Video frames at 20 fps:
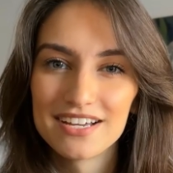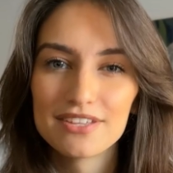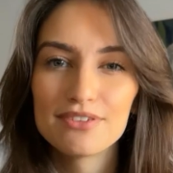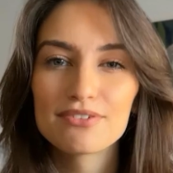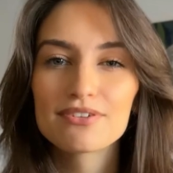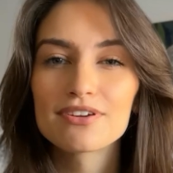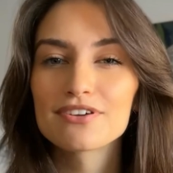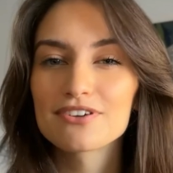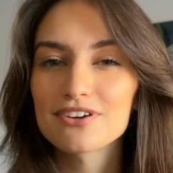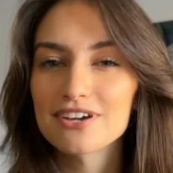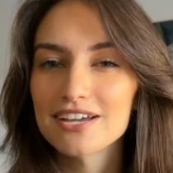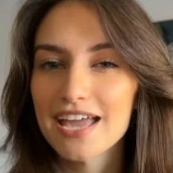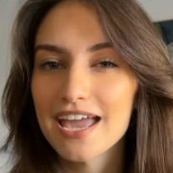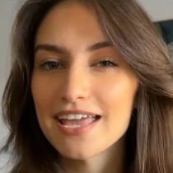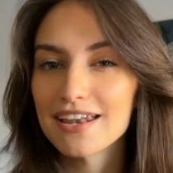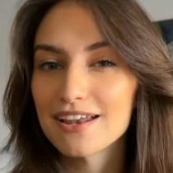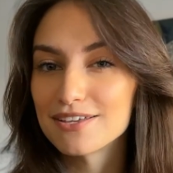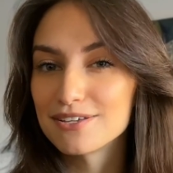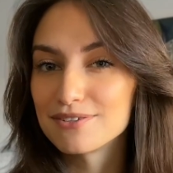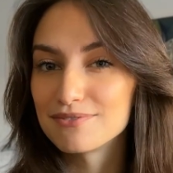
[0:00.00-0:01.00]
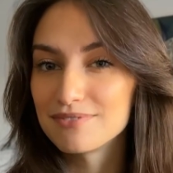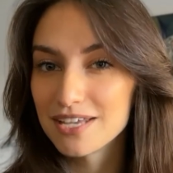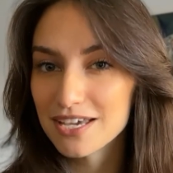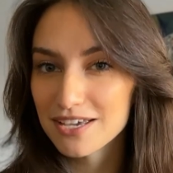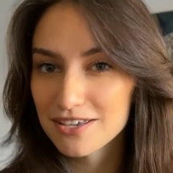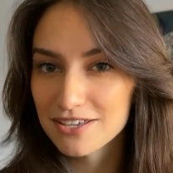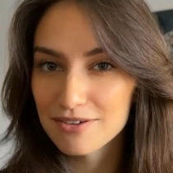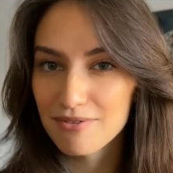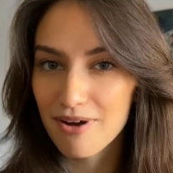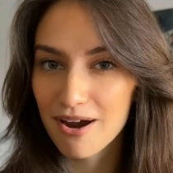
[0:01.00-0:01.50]
You can create a
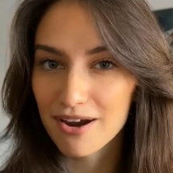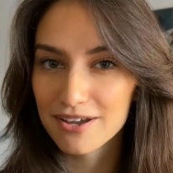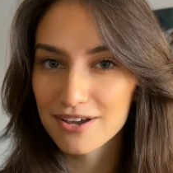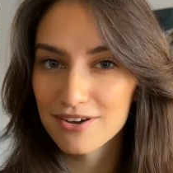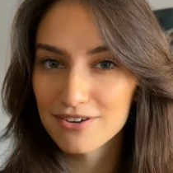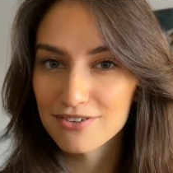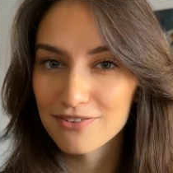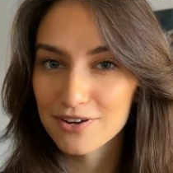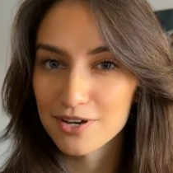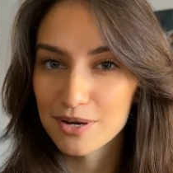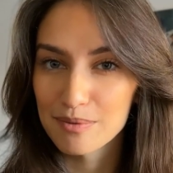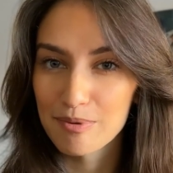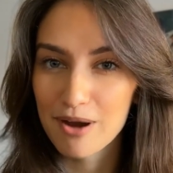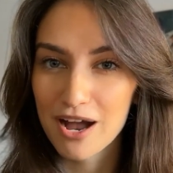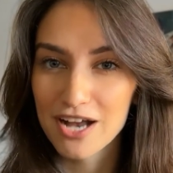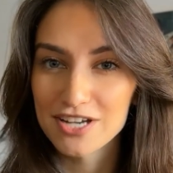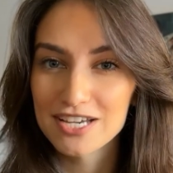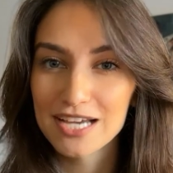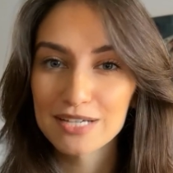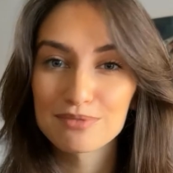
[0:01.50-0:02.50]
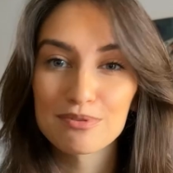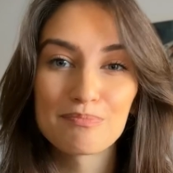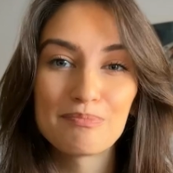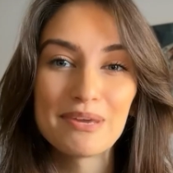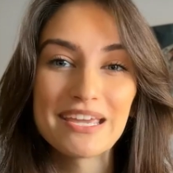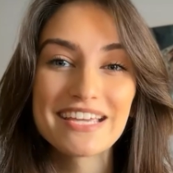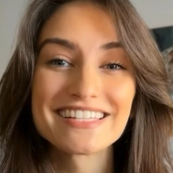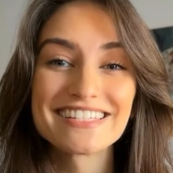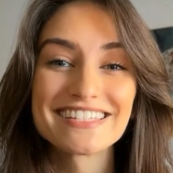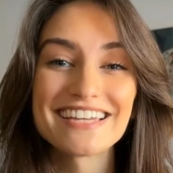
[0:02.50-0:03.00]
unique QR code for your project with
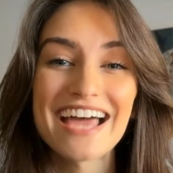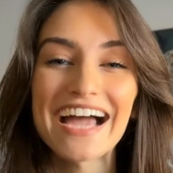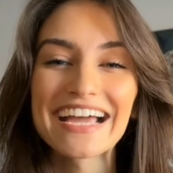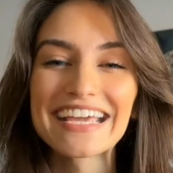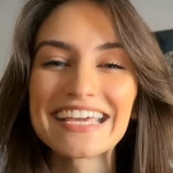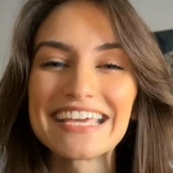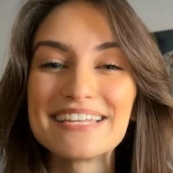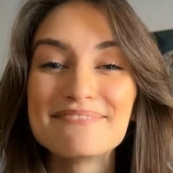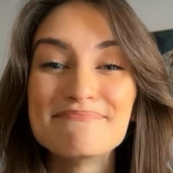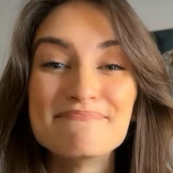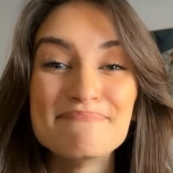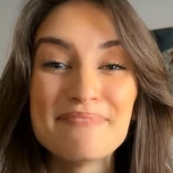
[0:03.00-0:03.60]
Beaconstac in